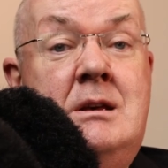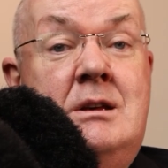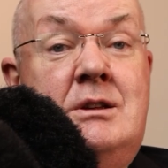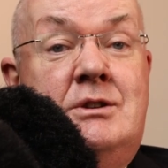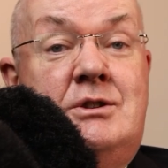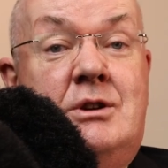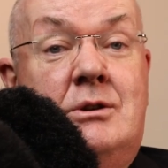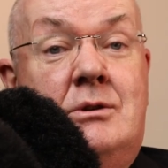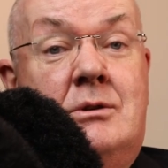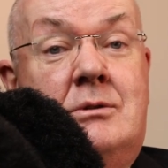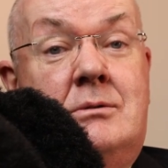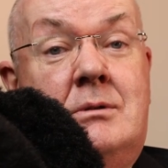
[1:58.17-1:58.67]

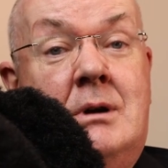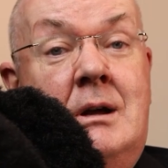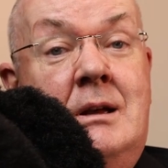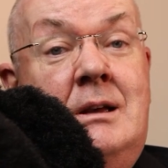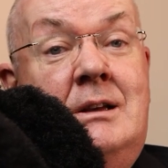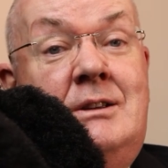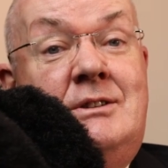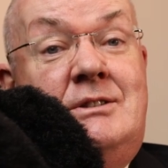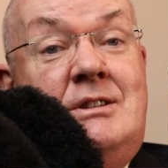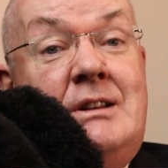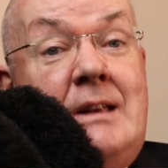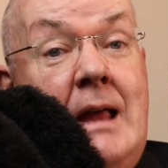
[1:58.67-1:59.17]
So
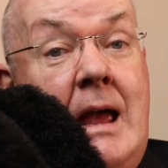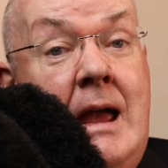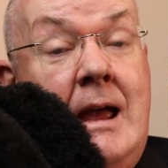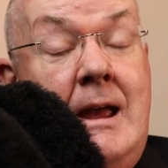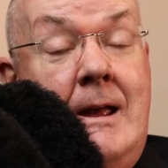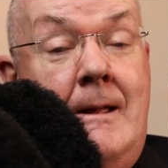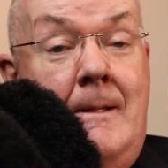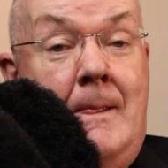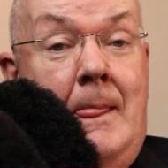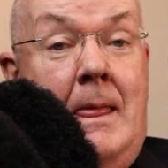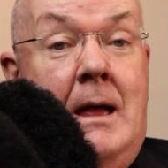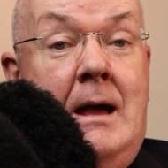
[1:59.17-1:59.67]

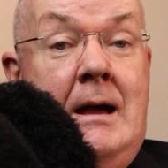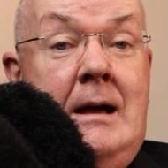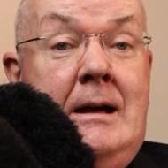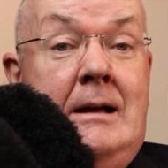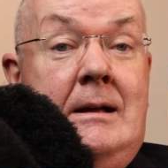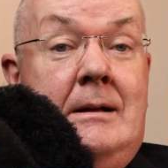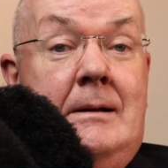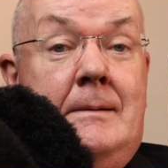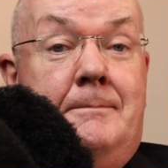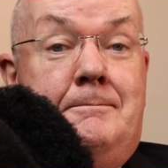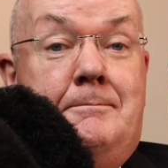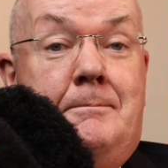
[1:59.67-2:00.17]
today,
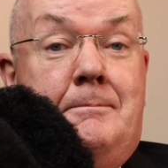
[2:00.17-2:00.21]
uh,